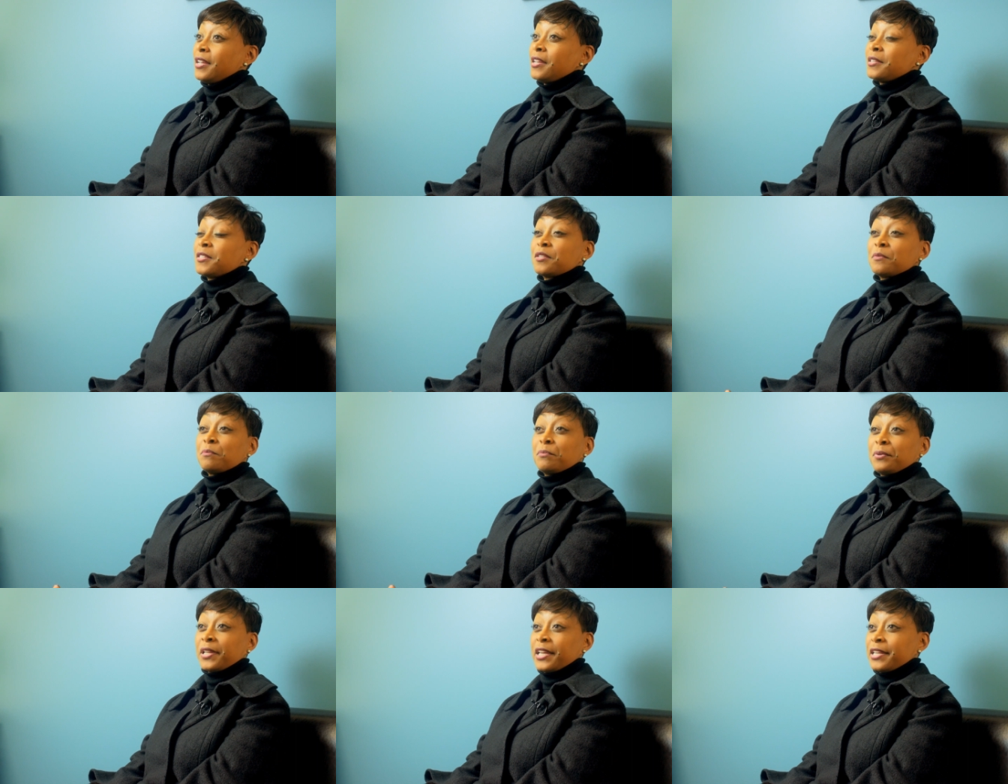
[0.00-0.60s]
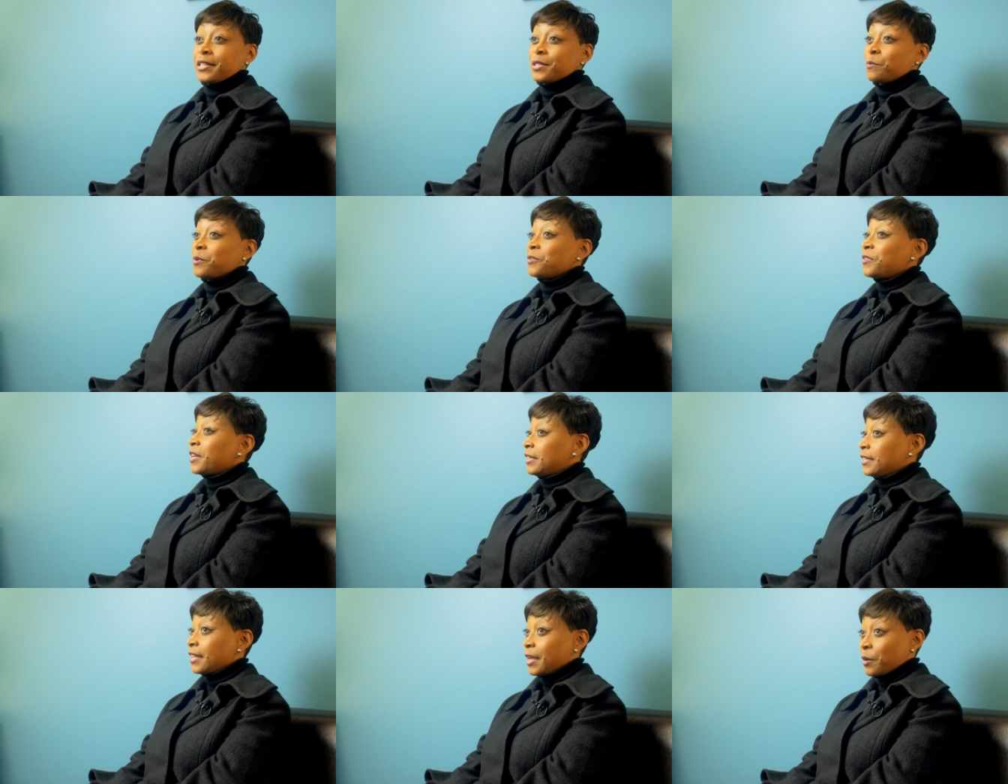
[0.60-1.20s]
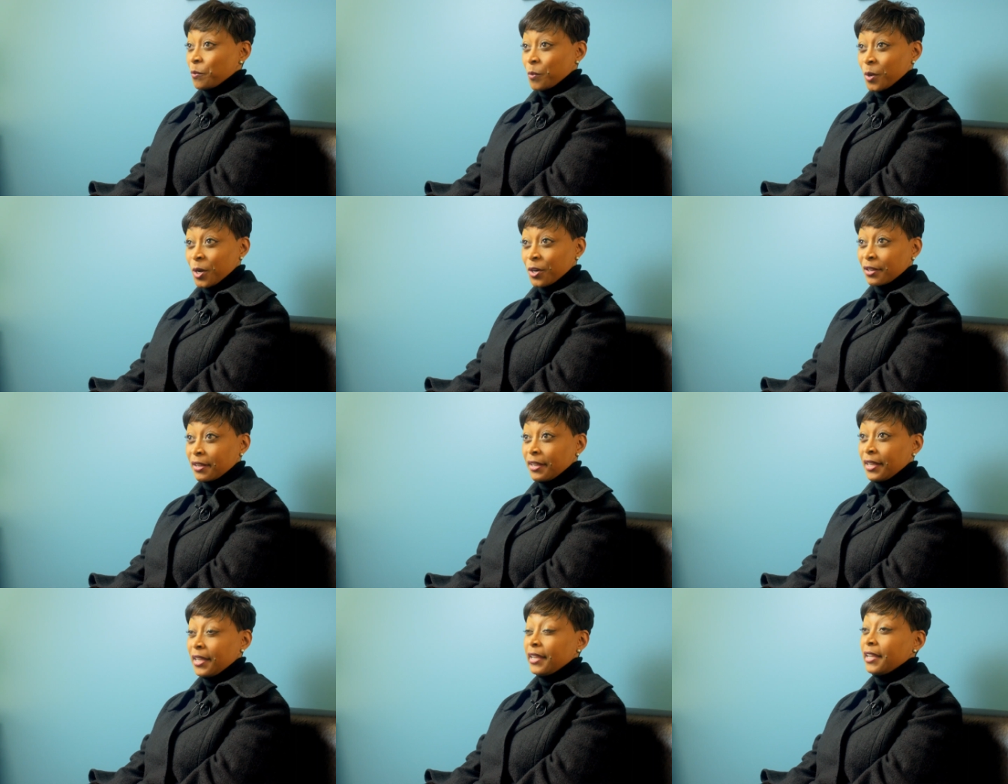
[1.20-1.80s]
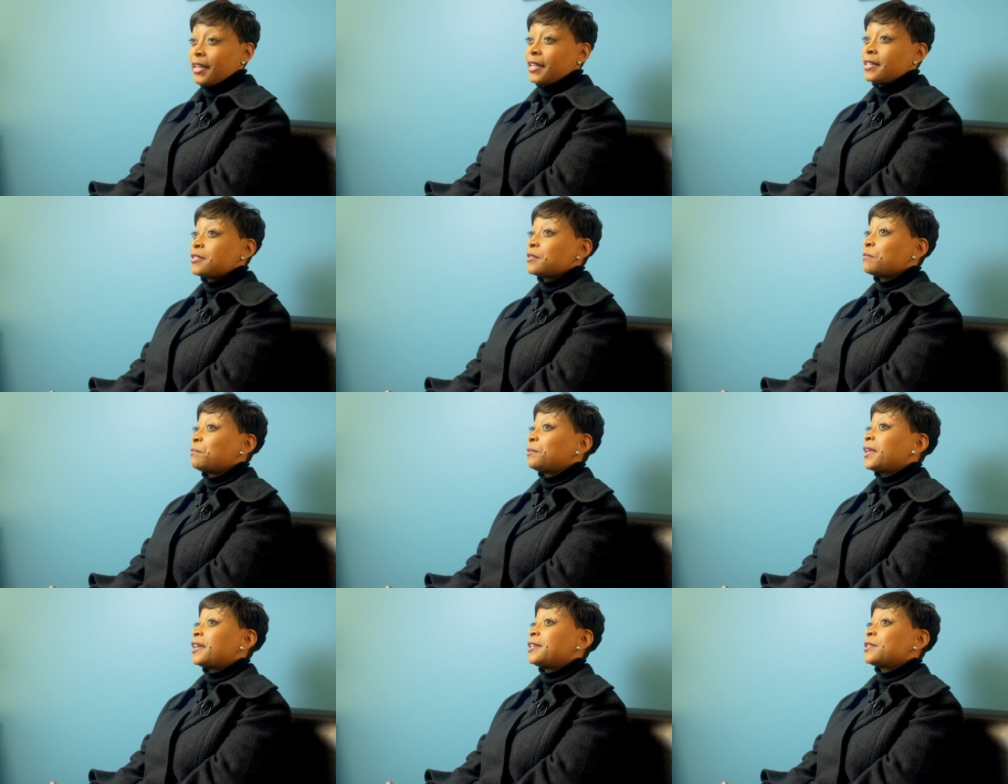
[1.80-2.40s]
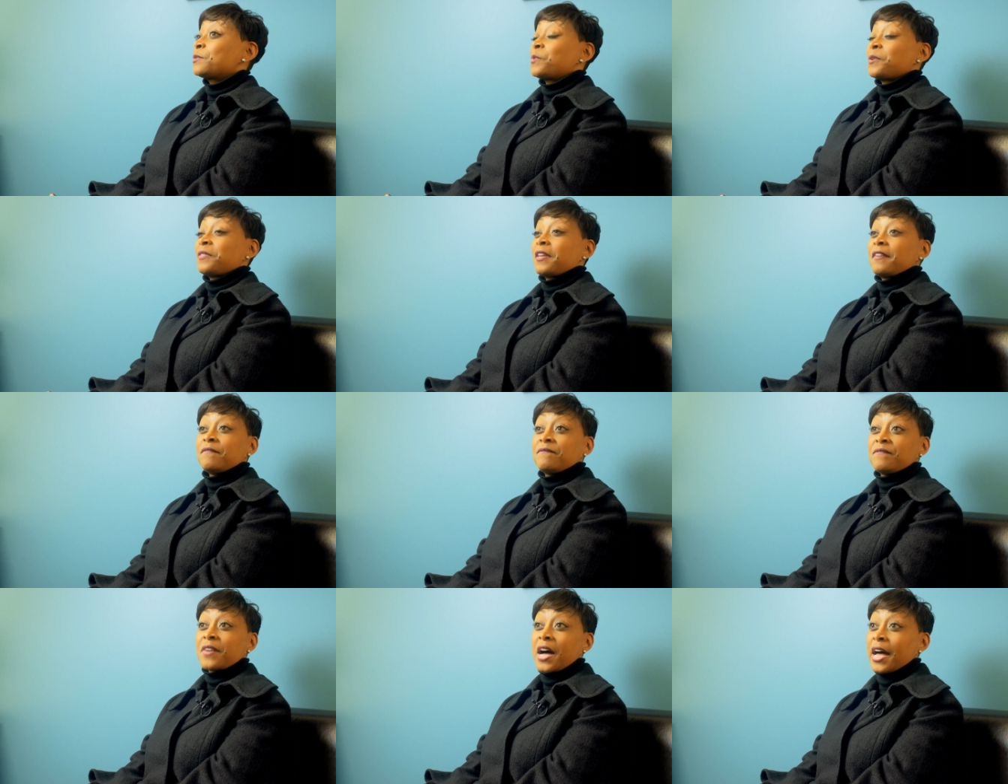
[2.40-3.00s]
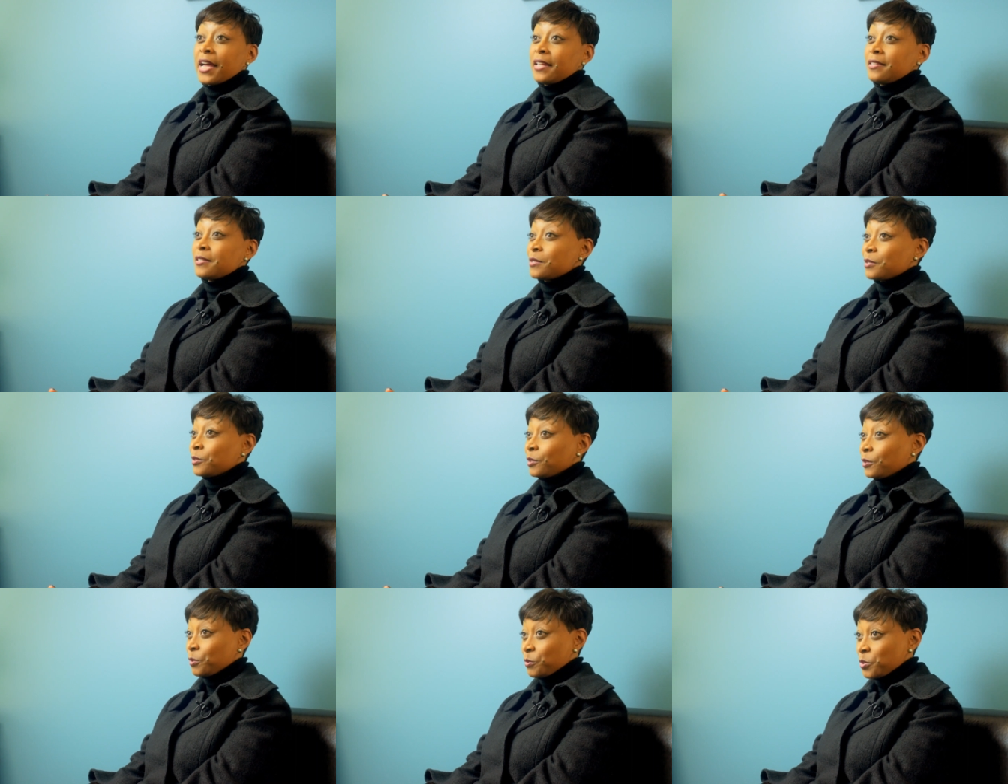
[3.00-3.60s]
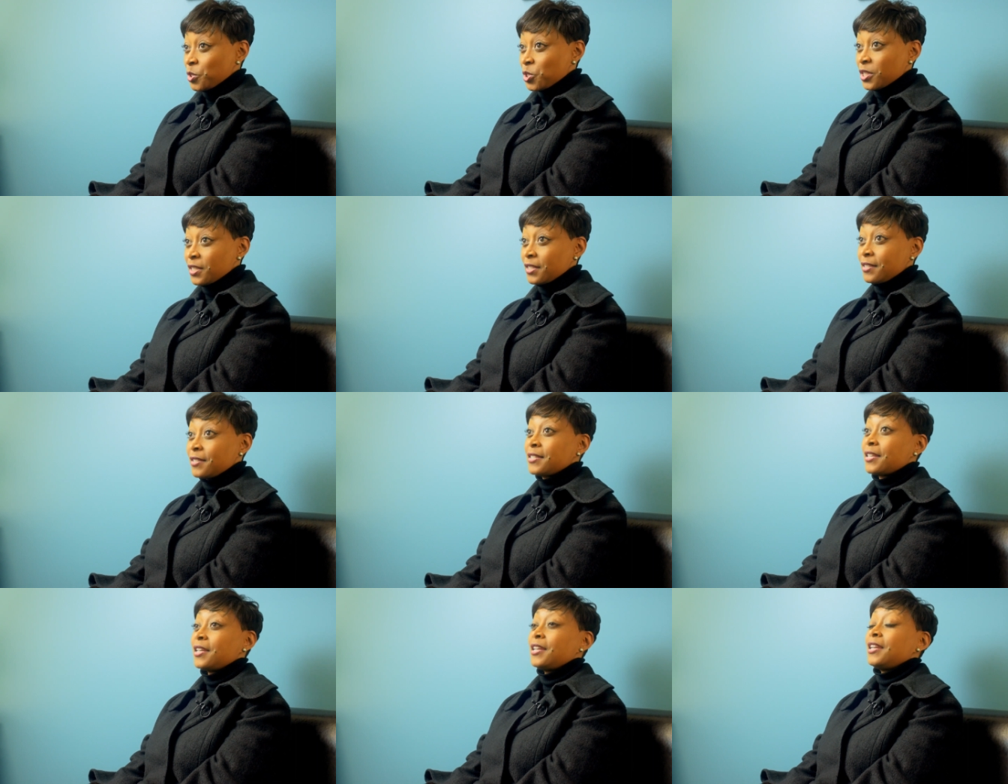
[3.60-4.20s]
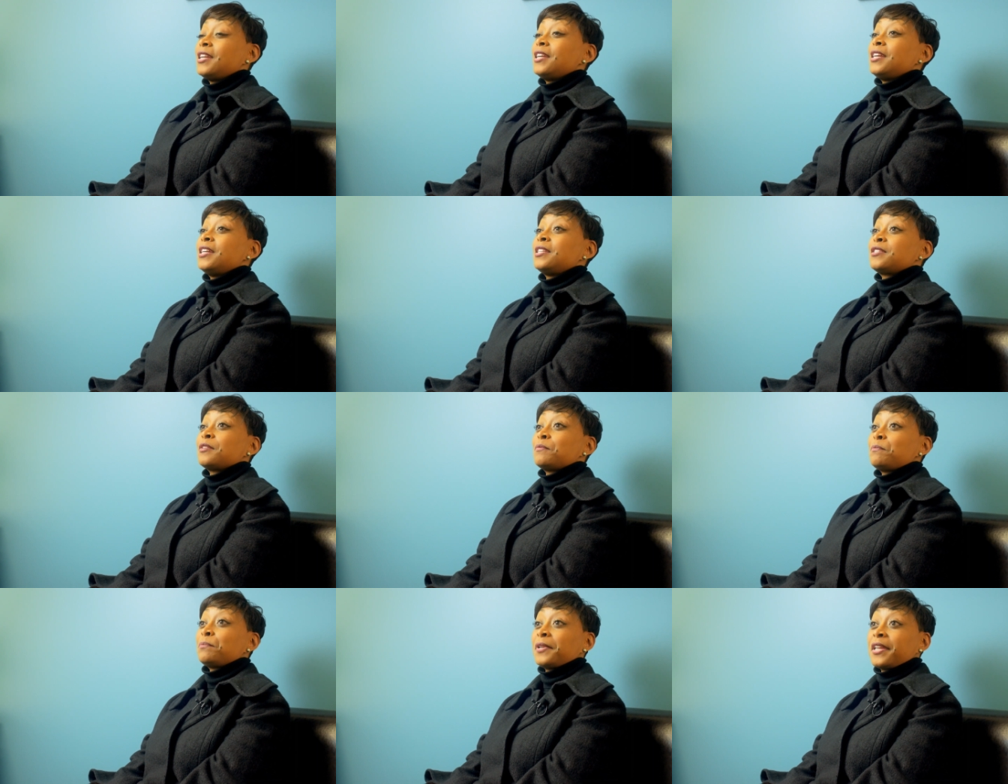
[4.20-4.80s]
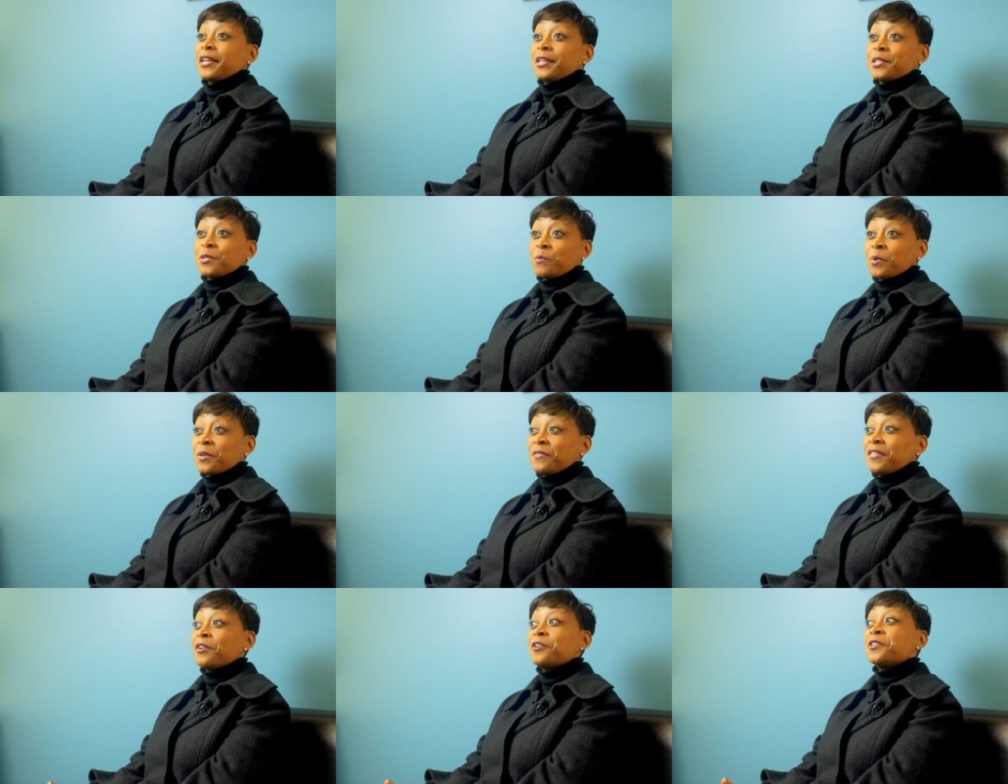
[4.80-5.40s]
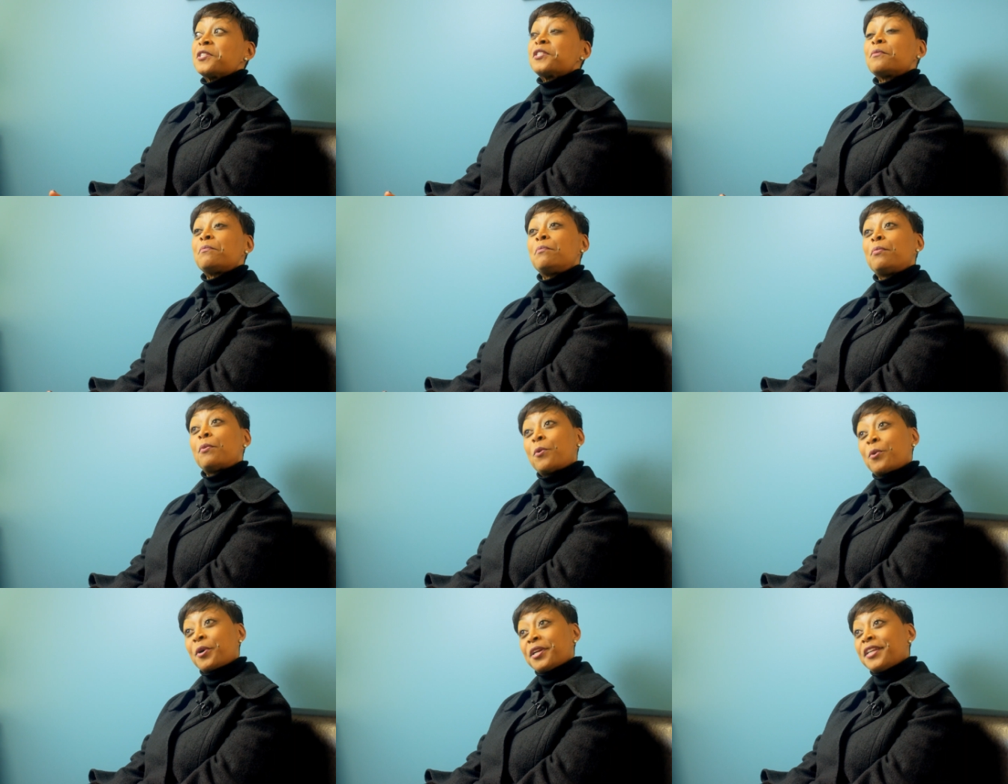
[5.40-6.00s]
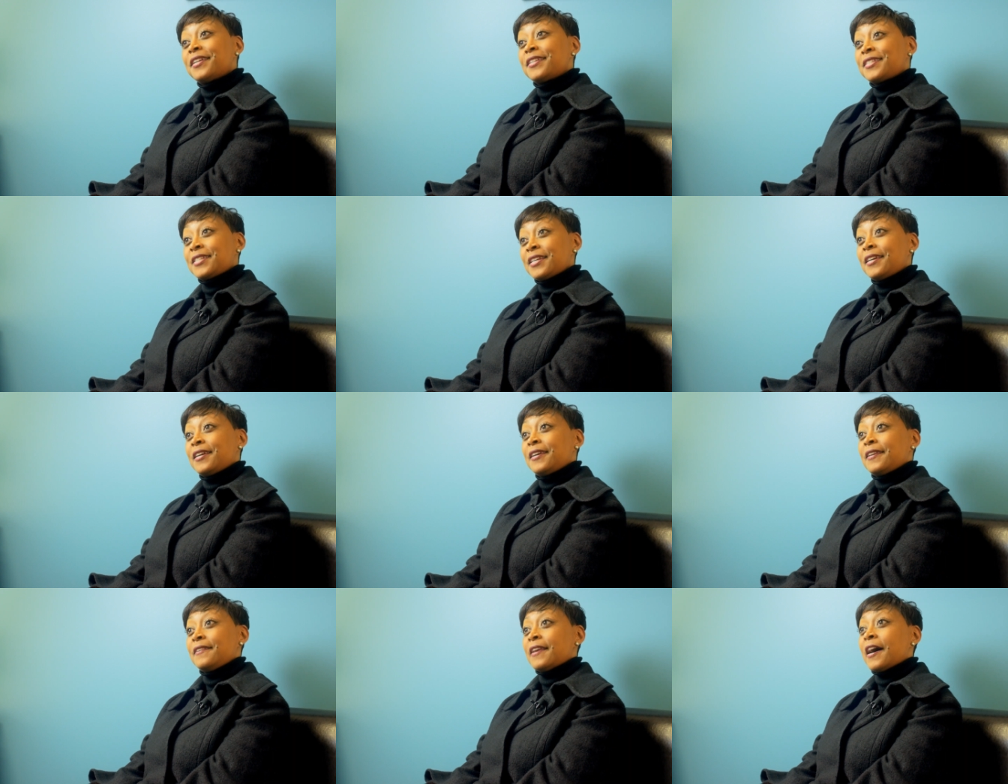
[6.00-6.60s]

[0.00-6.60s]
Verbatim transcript: It's a place where they network, it's a place where they find solutions, it's a place where they're supported.